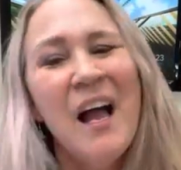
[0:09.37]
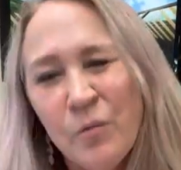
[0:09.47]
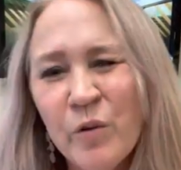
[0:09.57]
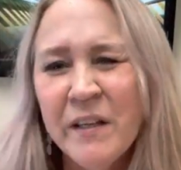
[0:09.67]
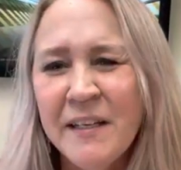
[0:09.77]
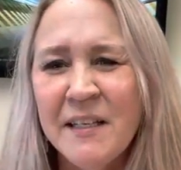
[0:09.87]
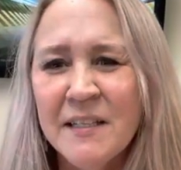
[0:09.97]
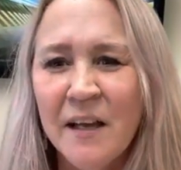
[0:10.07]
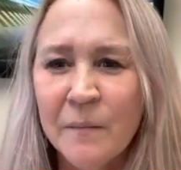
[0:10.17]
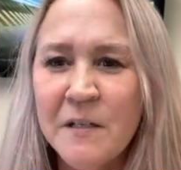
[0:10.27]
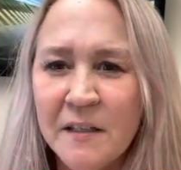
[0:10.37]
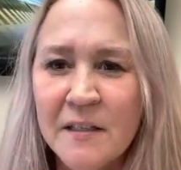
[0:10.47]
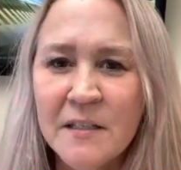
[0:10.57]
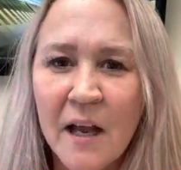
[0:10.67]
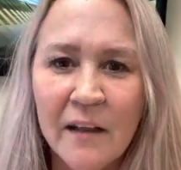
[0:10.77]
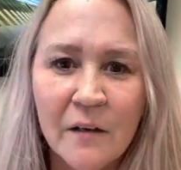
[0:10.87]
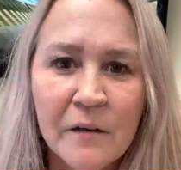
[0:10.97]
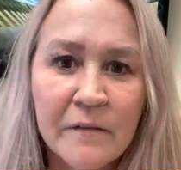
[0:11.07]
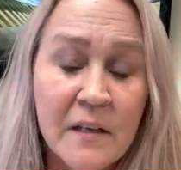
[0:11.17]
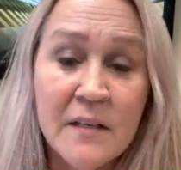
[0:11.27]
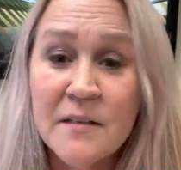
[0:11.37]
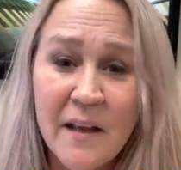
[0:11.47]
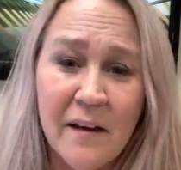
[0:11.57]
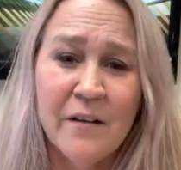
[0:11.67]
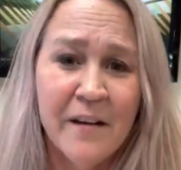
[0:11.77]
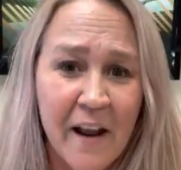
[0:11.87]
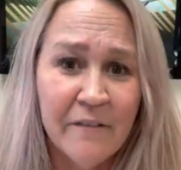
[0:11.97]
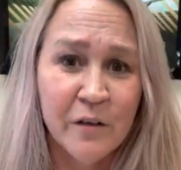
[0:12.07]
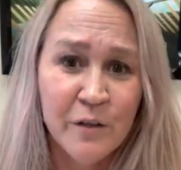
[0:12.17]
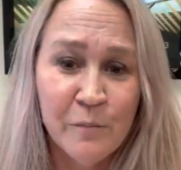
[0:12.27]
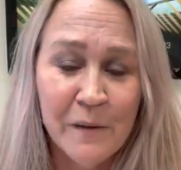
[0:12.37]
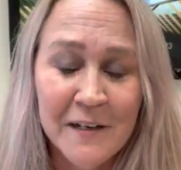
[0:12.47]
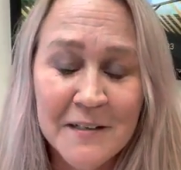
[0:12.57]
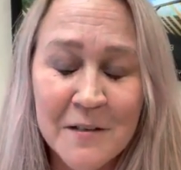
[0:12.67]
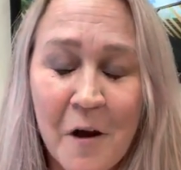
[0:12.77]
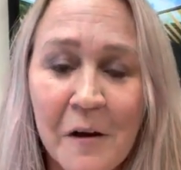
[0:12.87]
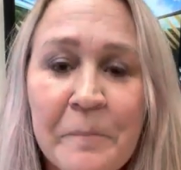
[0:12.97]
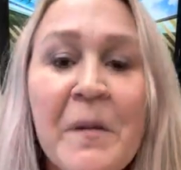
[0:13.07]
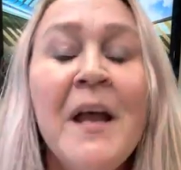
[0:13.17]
I really need to update the title of these. They are never 2 minutes long.